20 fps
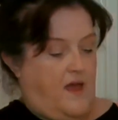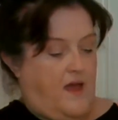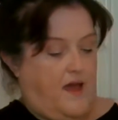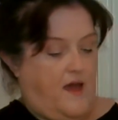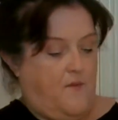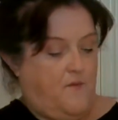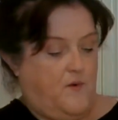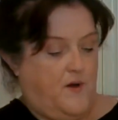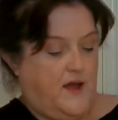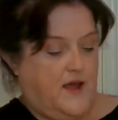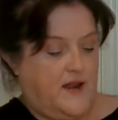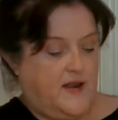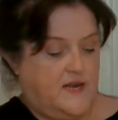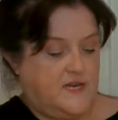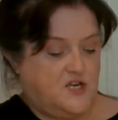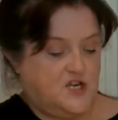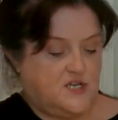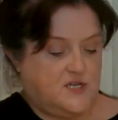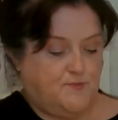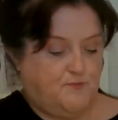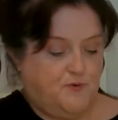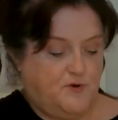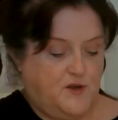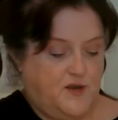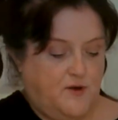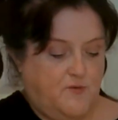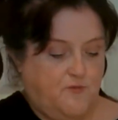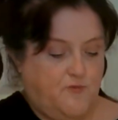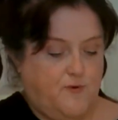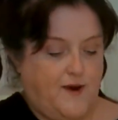And we're going to just put
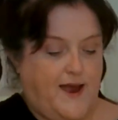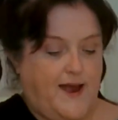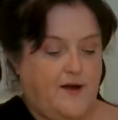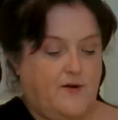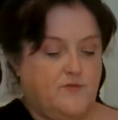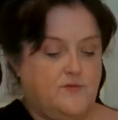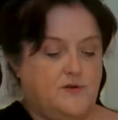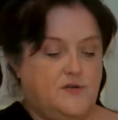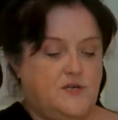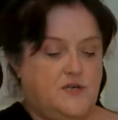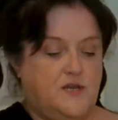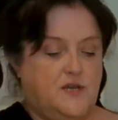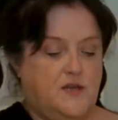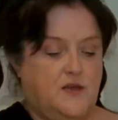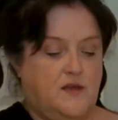it round